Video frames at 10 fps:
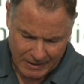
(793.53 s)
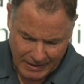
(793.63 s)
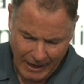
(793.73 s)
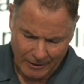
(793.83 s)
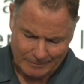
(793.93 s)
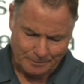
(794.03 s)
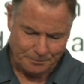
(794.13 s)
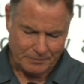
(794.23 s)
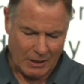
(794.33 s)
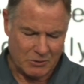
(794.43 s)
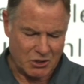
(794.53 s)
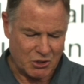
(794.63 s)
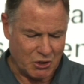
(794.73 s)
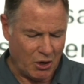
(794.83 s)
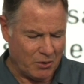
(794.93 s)
Now, there was a
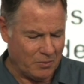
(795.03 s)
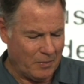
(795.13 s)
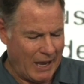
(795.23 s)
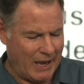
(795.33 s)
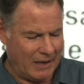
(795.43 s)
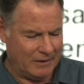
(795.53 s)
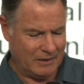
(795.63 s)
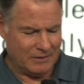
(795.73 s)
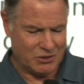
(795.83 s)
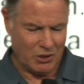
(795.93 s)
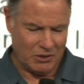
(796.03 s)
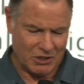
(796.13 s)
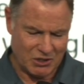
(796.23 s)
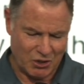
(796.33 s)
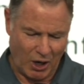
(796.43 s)
certain man, certain
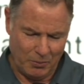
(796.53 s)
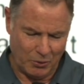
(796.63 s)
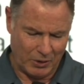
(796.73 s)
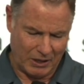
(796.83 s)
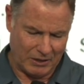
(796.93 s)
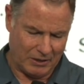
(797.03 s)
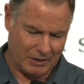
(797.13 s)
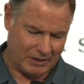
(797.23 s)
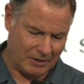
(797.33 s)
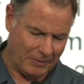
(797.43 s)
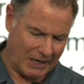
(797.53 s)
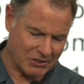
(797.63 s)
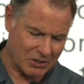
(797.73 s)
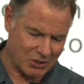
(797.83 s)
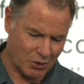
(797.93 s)
disciple at
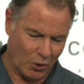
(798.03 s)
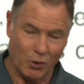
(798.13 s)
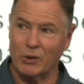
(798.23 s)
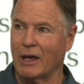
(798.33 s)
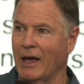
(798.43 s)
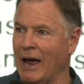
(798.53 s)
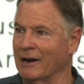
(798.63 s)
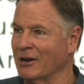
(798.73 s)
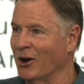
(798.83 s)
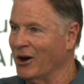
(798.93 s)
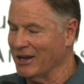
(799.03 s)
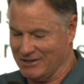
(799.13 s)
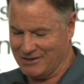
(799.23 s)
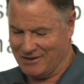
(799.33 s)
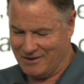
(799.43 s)
Damascus called
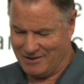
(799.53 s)
Ananias.